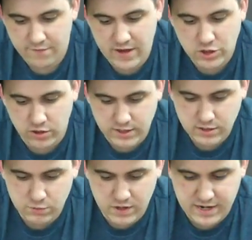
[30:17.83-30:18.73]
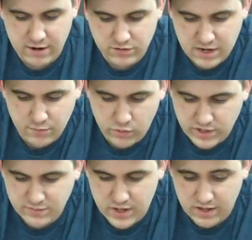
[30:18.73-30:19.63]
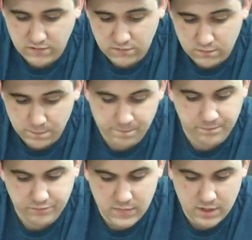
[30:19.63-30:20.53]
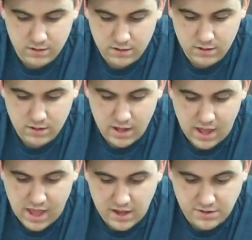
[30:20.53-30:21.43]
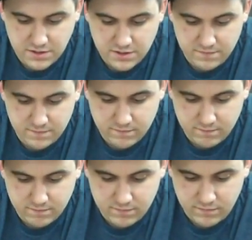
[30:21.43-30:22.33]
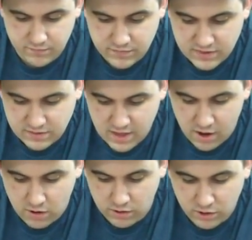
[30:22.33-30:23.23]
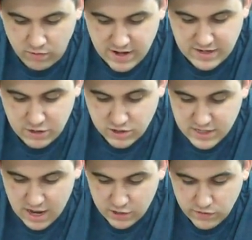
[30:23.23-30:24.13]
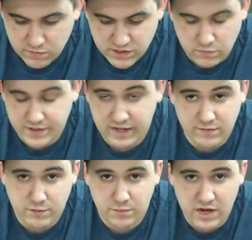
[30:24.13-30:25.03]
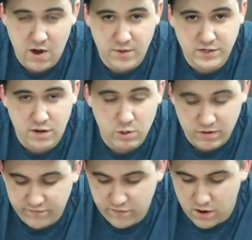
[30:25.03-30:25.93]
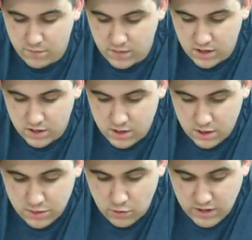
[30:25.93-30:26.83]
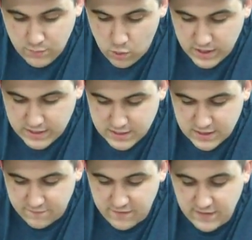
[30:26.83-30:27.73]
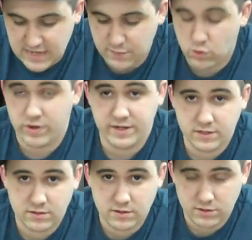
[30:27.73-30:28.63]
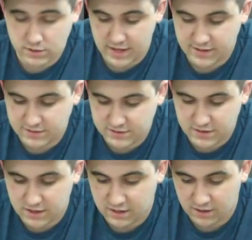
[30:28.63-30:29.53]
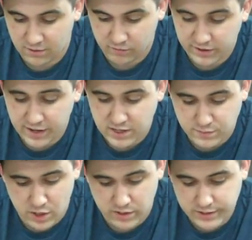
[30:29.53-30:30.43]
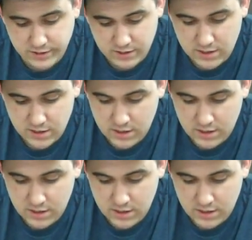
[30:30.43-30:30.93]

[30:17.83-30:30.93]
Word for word: Veterans went down 10 points base, and their Grenadiers Doctrine, which is the one that gives them Carapace armor, went from 30 points to 15 points, so that's a real nice bonus.